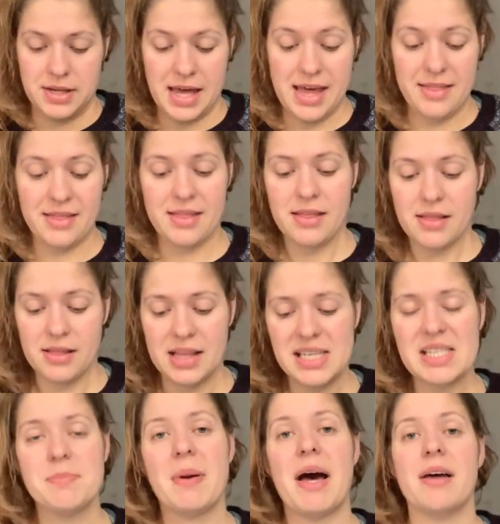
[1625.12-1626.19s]
And
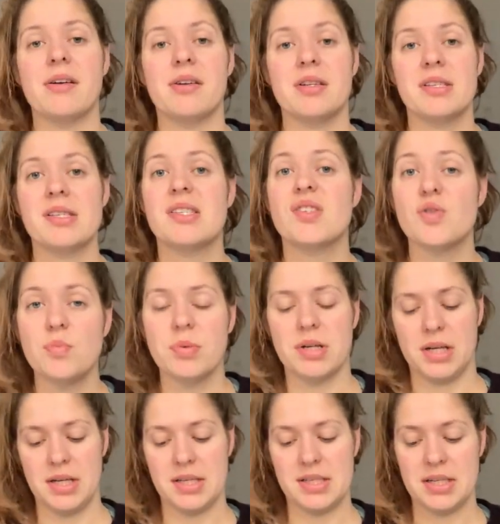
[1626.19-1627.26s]
this pattern is super
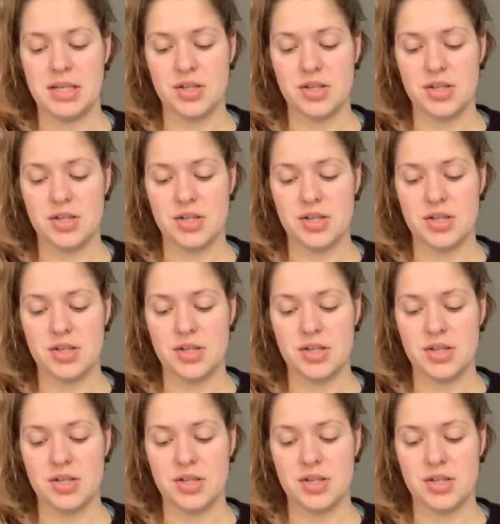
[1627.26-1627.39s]
easy.